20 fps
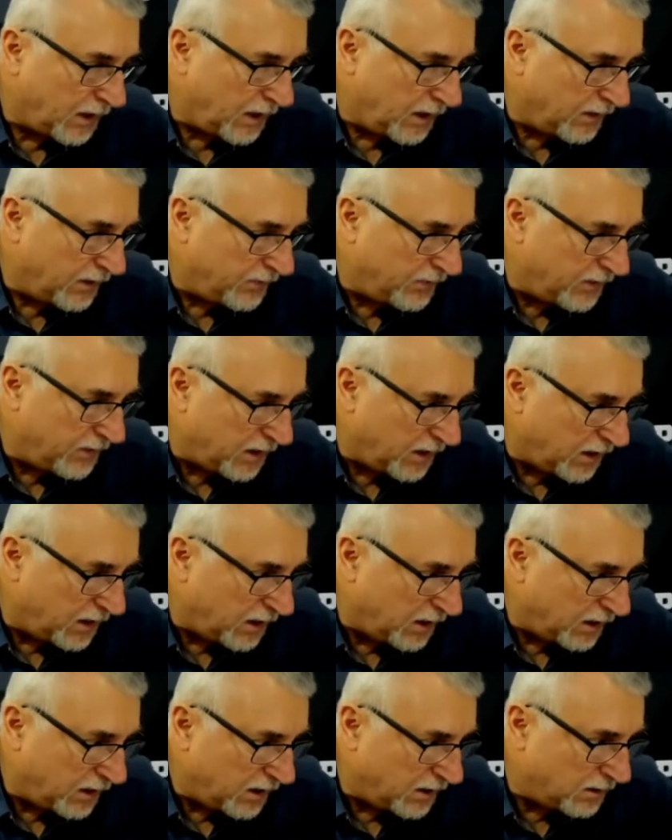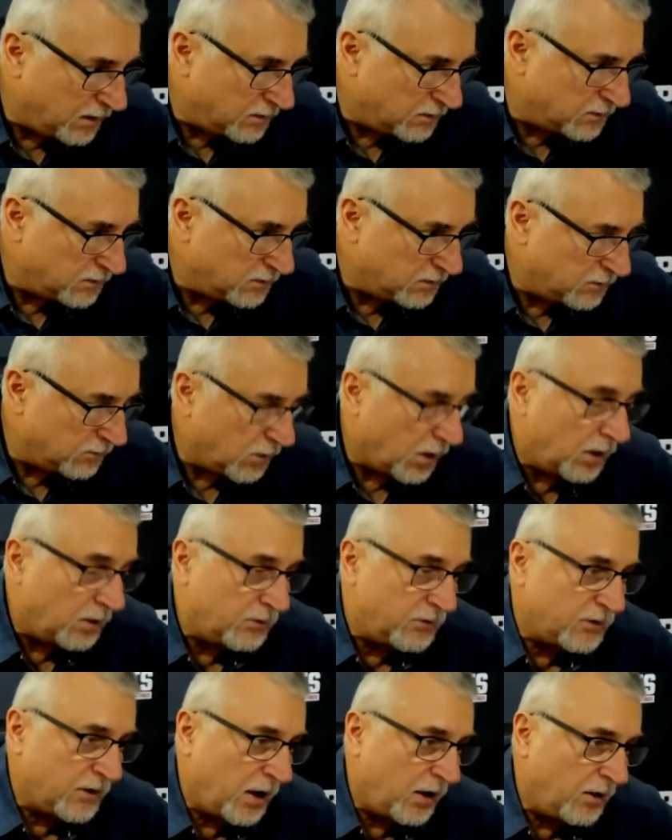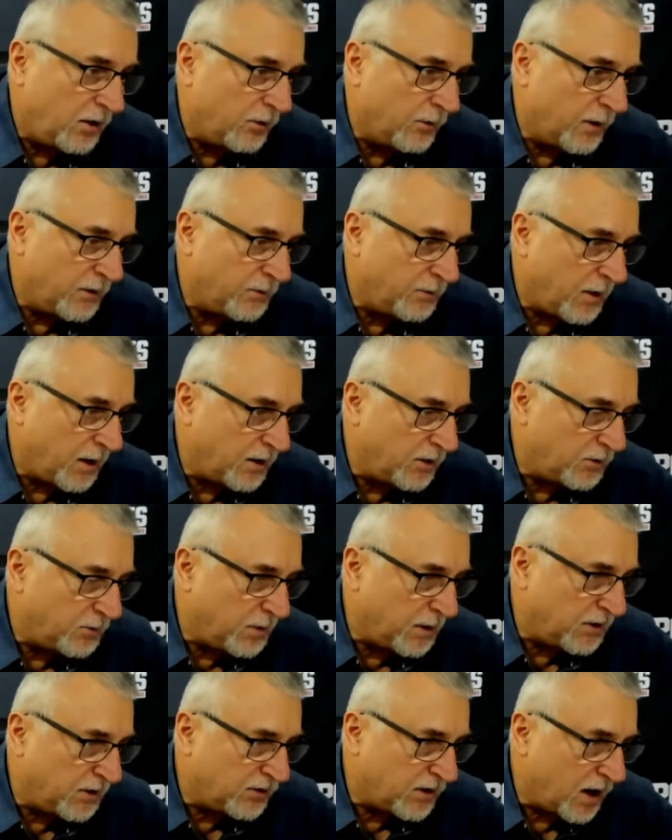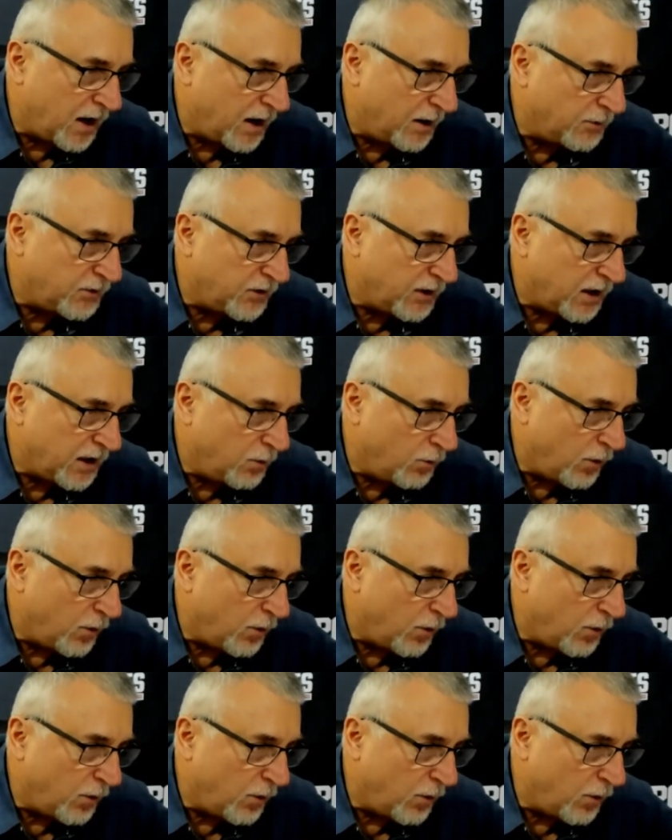It's not all the way at the bottom. It's Big Sky. I was thinking